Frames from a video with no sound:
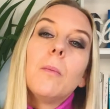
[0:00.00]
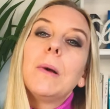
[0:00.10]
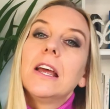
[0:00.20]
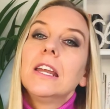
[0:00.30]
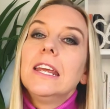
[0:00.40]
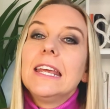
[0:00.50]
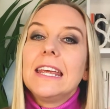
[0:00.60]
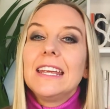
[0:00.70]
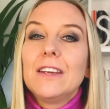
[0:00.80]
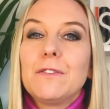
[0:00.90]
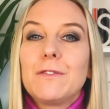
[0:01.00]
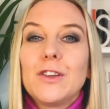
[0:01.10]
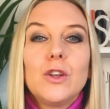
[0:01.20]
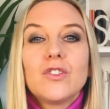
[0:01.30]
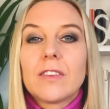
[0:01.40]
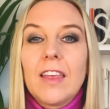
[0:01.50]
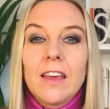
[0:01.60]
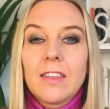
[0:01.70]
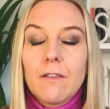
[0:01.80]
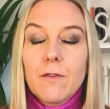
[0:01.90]
But if you just
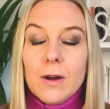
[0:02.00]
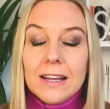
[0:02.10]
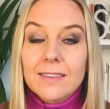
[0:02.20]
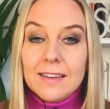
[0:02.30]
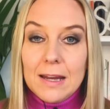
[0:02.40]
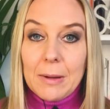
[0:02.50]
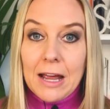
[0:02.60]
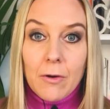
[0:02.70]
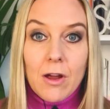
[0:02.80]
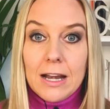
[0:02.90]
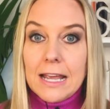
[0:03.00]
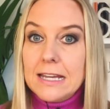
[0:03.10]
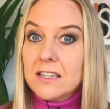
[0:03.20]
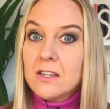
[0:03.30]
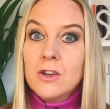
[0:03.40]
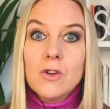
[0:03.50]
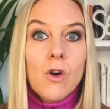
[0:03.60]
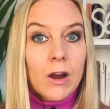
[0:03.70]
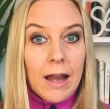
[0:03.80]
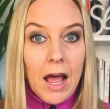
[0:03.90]
think that falling asleep an hour earlier is
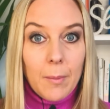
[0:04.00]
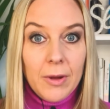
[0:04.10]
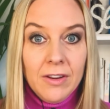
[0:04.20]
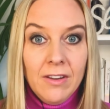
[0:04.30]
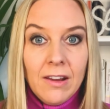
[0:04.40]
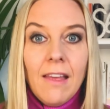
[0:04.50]
not gonna happen,